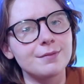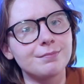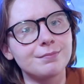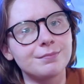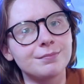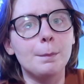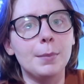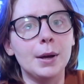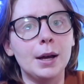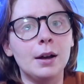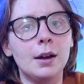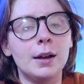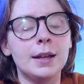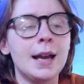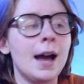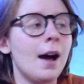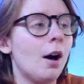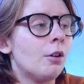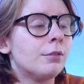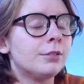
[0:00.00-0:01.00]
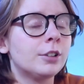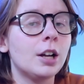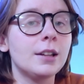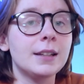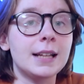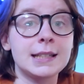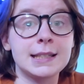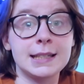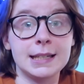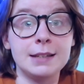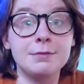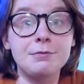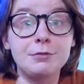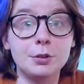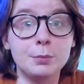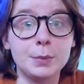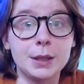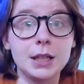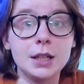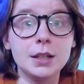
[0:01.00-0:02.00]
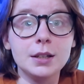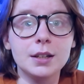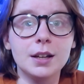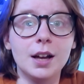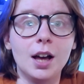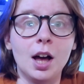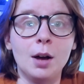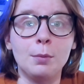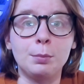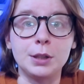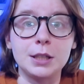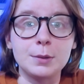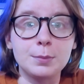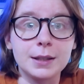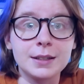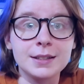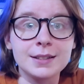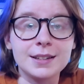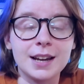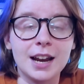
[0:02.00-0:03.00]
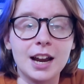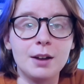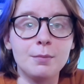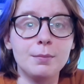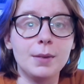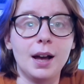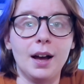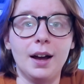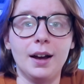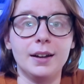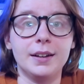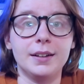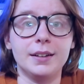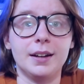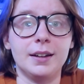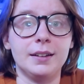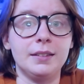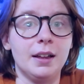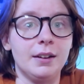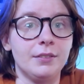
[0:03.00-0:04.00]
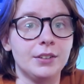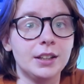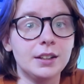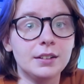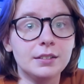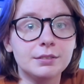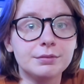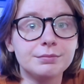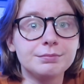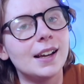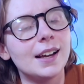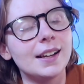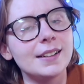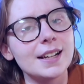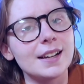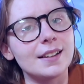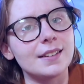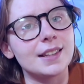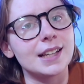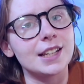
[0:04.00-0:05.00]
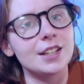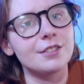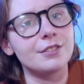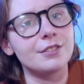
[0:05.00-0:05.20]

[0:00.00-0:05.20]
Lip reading: But yeah, overall, that's it for me. Please play this game. I love it. And yeah, thank